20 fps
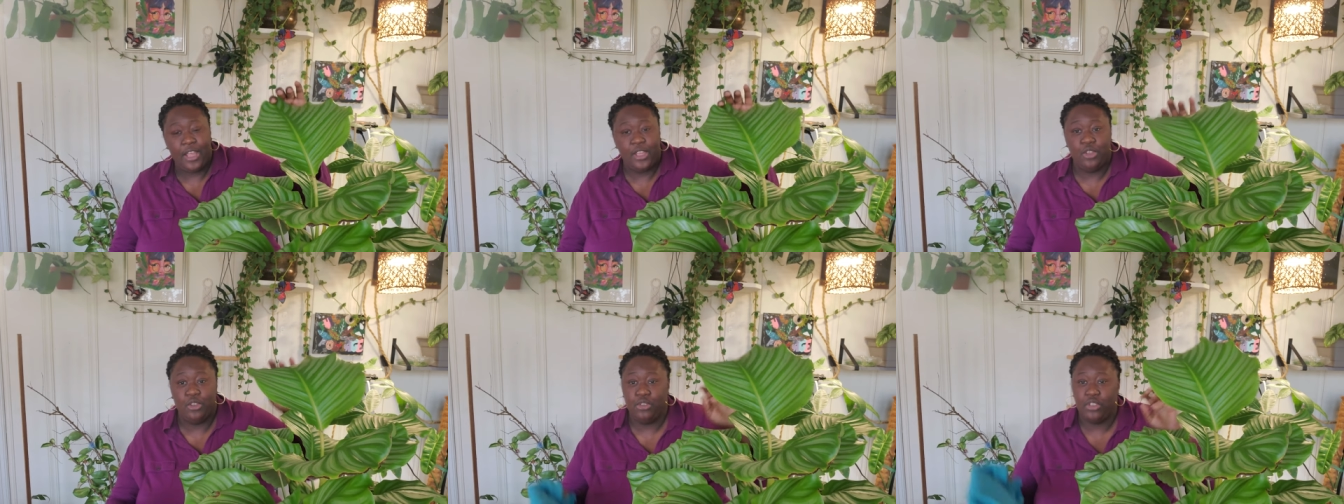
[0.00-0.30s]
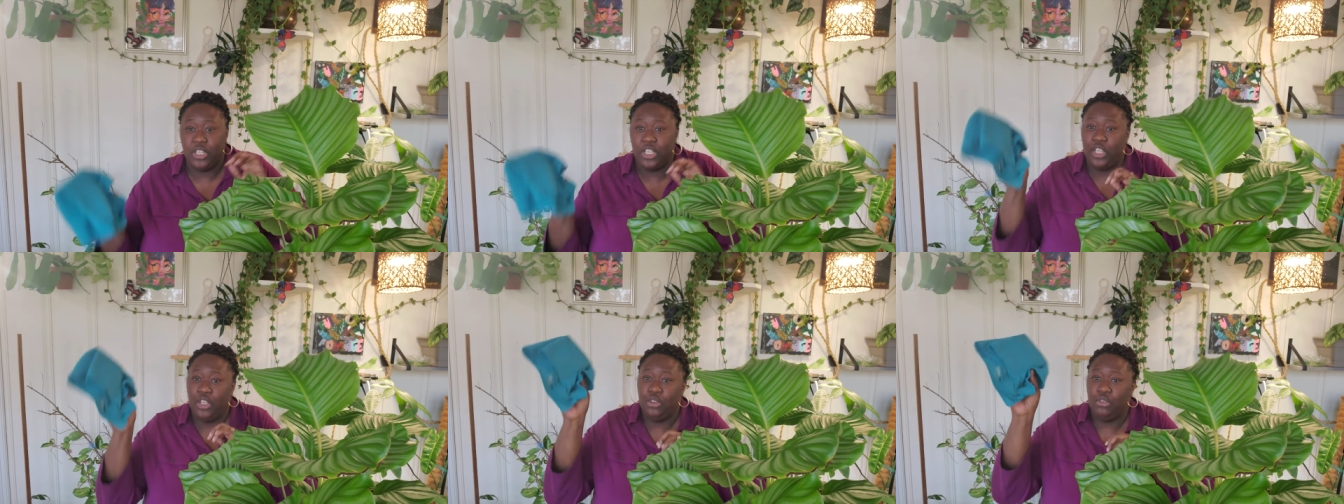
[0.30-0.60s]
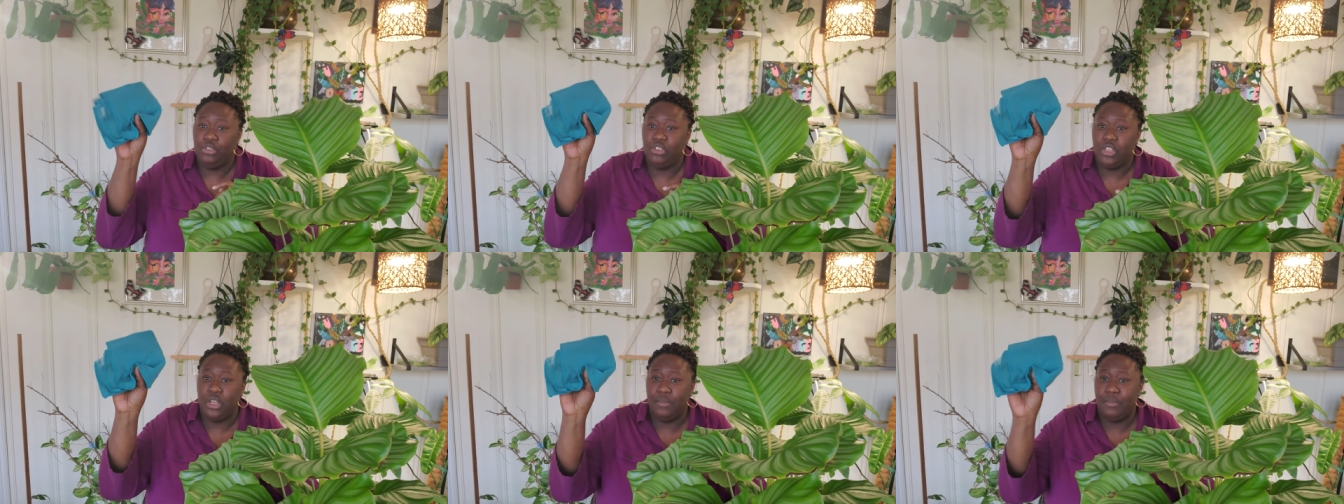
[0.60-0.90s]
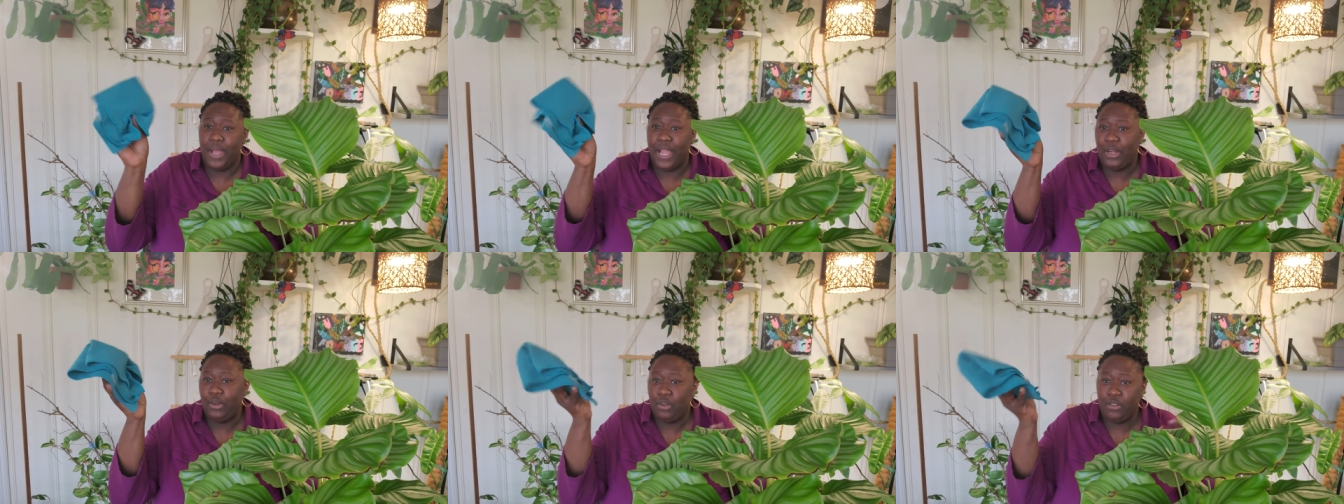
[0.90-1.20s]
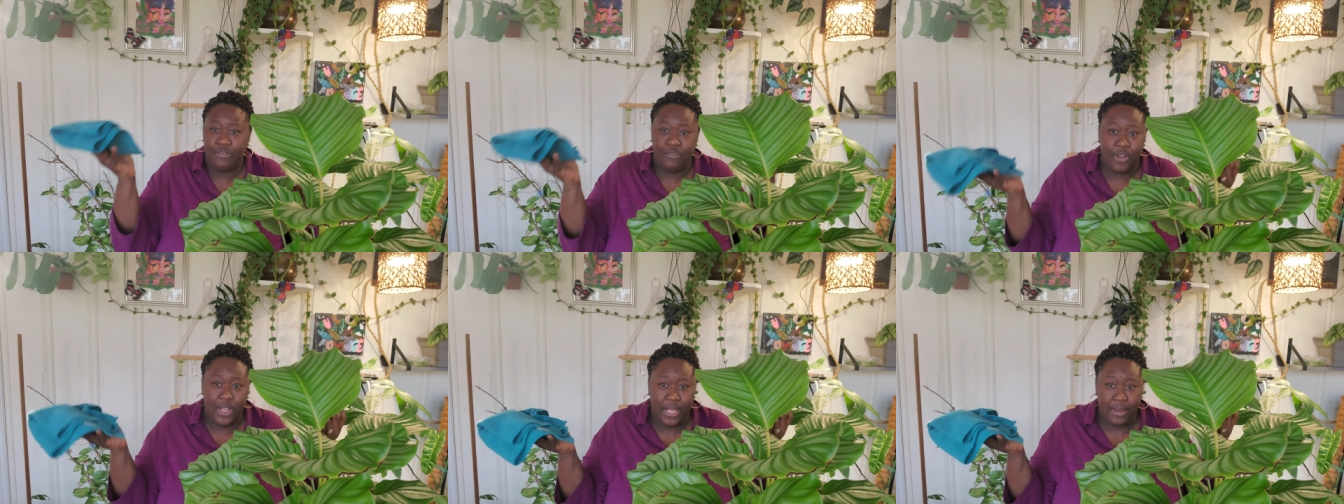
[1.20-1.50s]
I usually use a
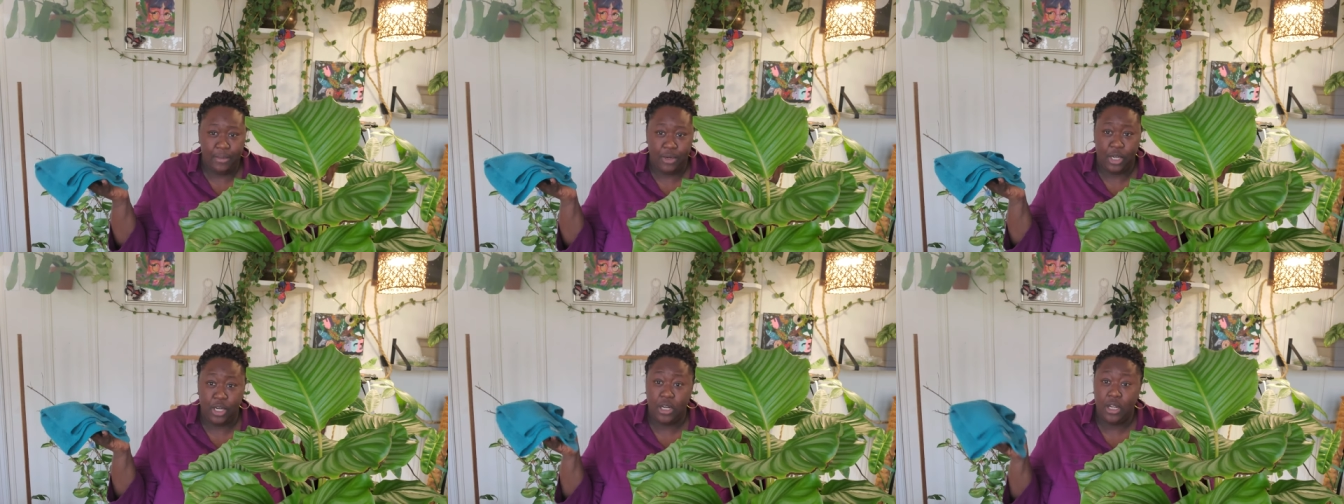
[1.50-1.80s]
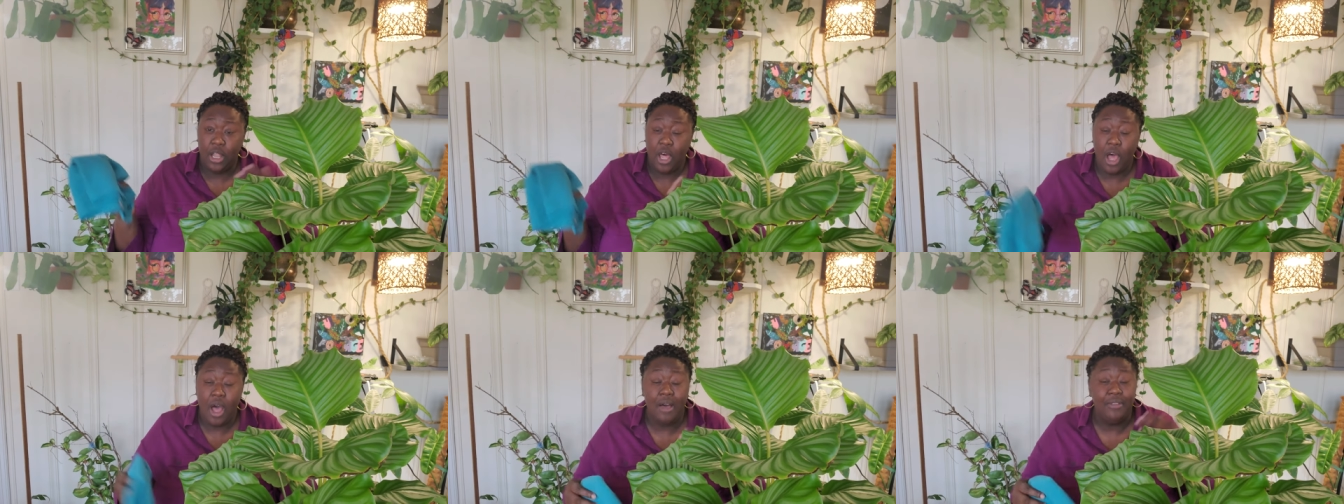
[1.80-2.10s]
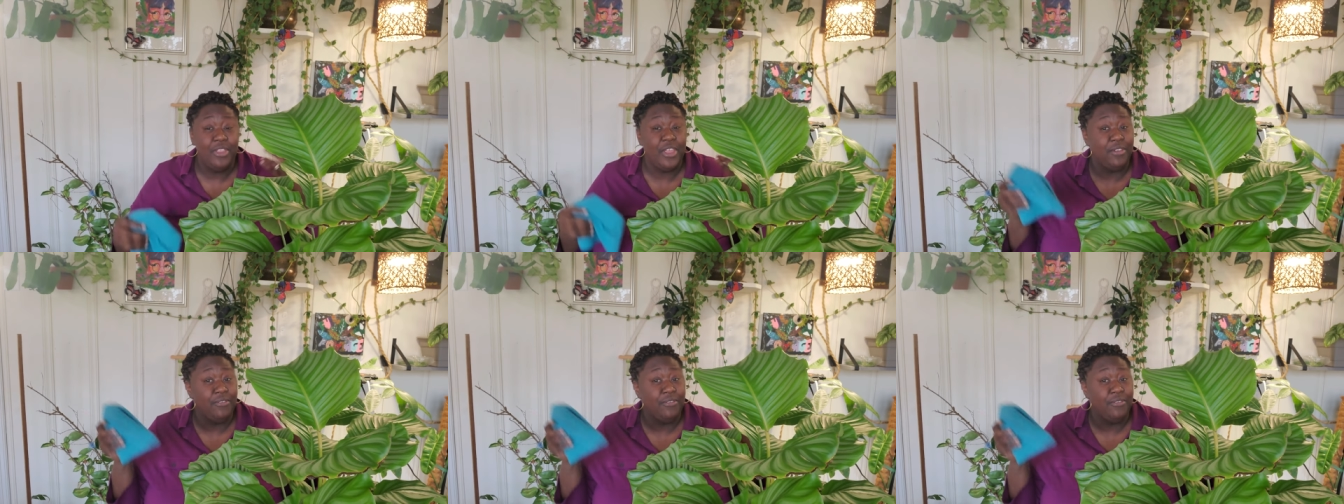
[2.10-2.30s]
microfiber cloth.